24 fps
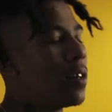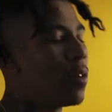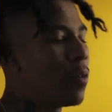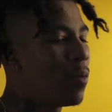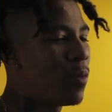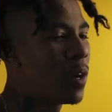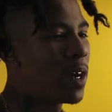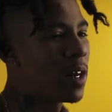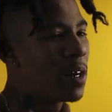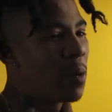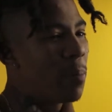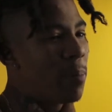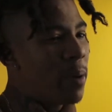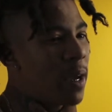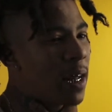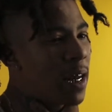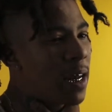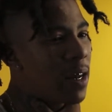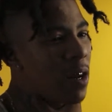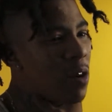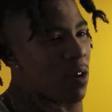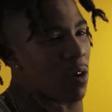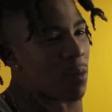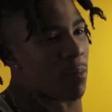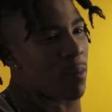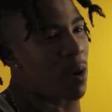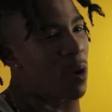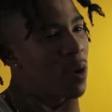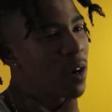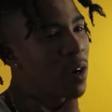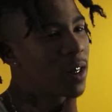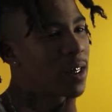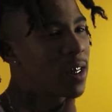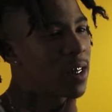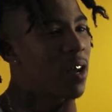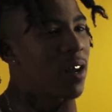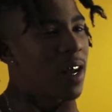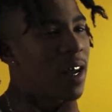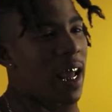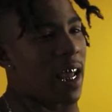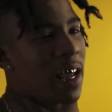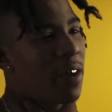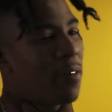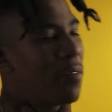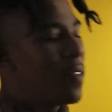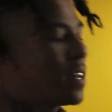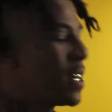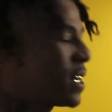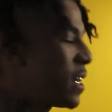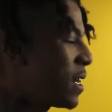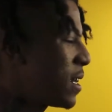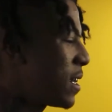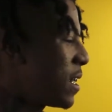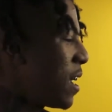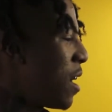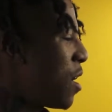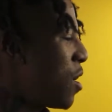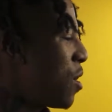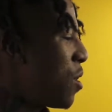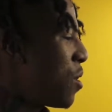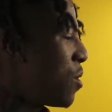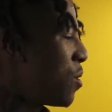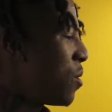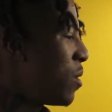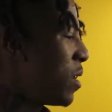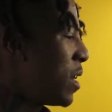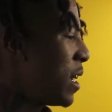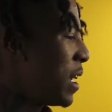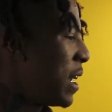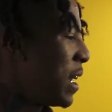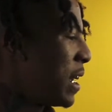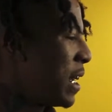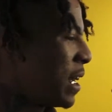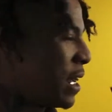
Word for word: well, depending on the mode of the song, like if it's a song,